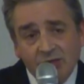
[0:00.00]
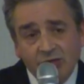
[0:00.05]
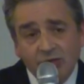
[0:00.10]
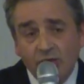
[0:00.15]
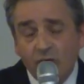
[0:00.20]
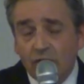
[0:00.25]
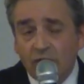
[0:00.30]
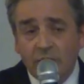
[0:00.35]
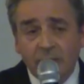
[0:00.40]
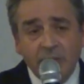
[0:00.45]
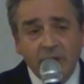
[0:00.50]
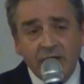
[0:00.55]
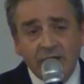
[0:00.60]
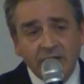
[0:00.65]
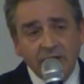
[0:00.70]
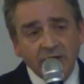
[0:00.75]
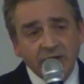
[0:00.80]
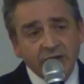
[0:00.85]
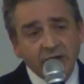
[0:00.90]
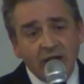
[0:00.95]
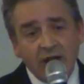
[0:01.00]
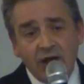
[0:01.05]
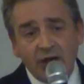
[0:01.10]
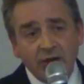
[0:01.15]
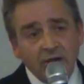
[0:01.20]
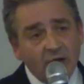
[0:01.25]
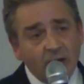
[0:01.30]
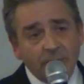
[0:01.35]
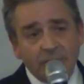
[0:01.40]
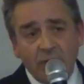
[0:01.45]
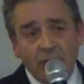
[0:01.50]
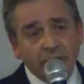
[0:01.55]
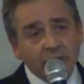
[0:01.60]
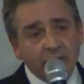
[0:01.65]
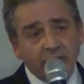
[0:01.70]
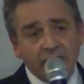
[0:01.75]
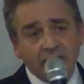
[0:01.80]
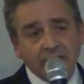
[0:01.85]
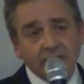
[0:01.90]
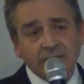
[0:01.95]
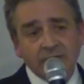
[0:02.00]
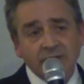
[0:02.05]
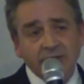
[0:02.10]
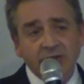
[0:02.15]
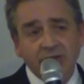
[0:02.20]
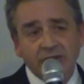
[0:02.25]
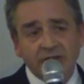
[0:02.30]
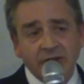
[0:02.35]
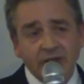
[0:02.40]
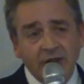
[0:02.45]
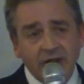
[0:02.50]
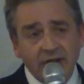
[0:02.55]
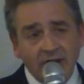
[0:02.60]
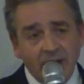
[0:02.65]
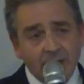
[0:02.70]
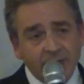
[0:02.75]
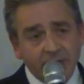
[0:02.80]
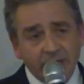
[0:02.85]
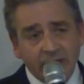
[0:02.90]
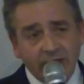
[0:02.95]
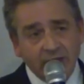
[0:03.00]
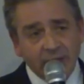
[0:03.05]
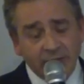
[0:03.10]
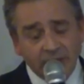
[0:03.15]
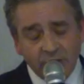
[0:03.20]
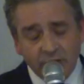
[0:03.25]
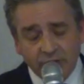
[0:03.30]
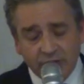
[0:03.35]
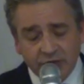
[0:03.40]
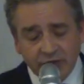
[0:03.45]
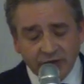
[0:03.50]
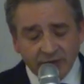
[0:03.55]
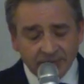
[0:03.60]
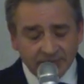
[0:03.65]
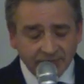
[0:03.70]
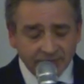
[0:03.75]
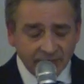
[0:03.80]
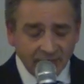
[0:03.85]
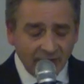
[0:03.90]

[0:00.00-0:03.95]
Europeans are not bothering to turn up for their future,